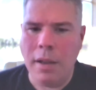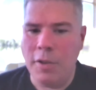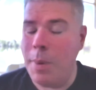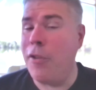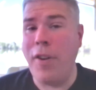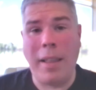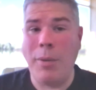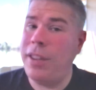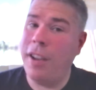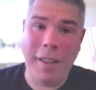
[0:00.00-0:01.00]
As a matter of fact, I
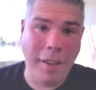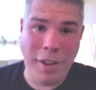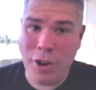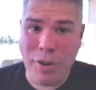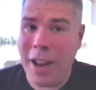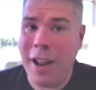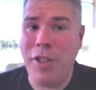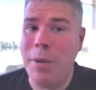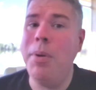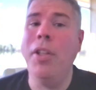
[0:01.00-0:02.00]
would tell you, you don't have
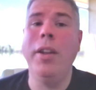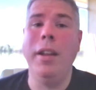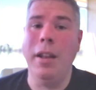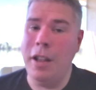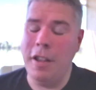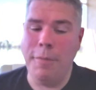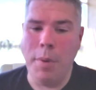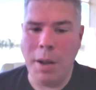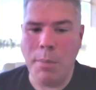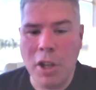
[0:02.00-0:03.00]
the ability to give
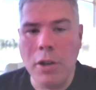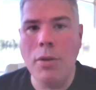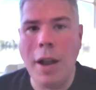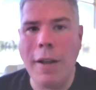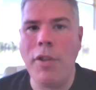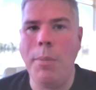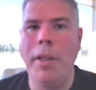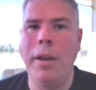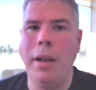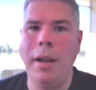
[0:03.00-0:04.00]
money, but you do have the
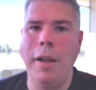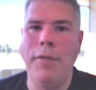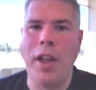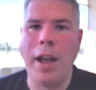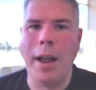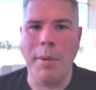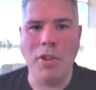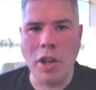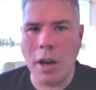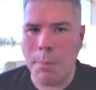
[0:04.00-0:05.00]
ability to give time.
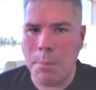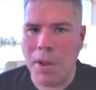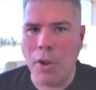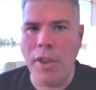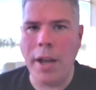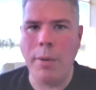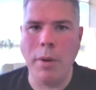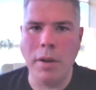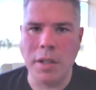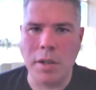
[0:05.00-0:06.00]
It's going to build networks.